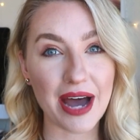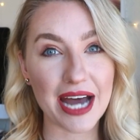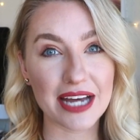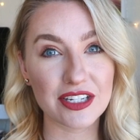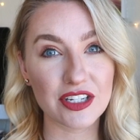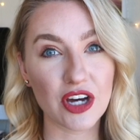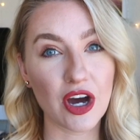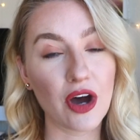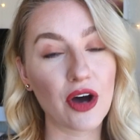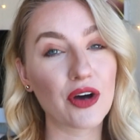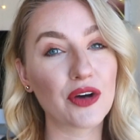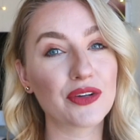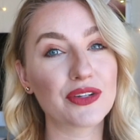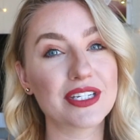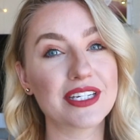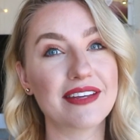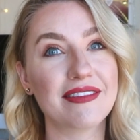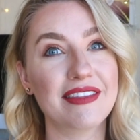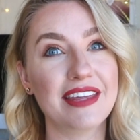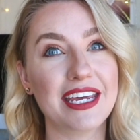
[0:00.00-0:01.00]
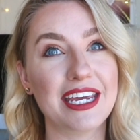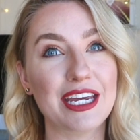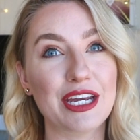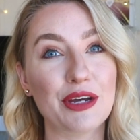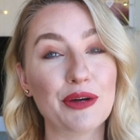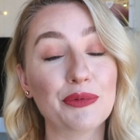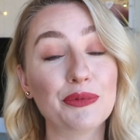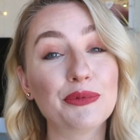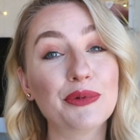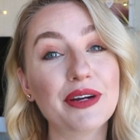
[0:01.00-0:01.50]
I taught
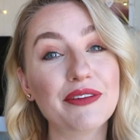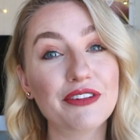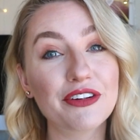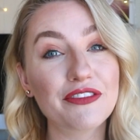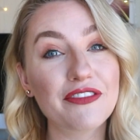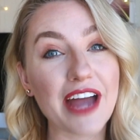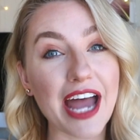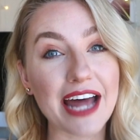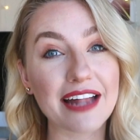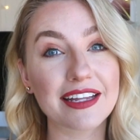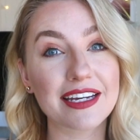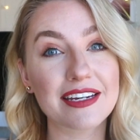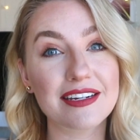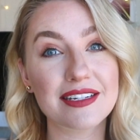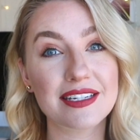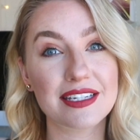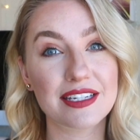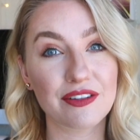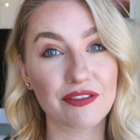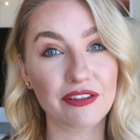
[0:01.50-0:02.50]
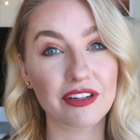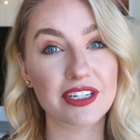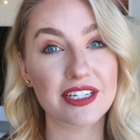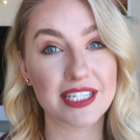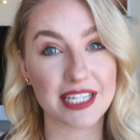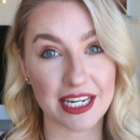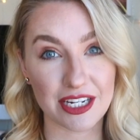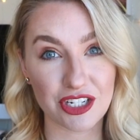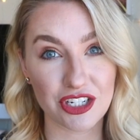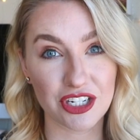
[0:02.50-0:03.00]
the River Valley
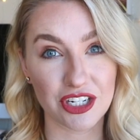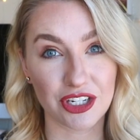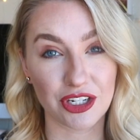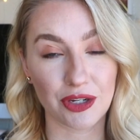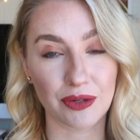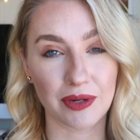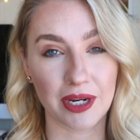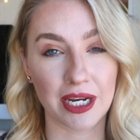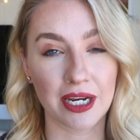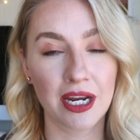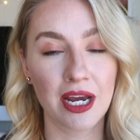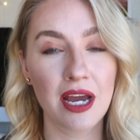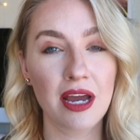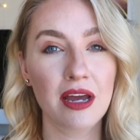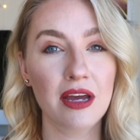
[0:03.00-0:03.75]
Civilization unit.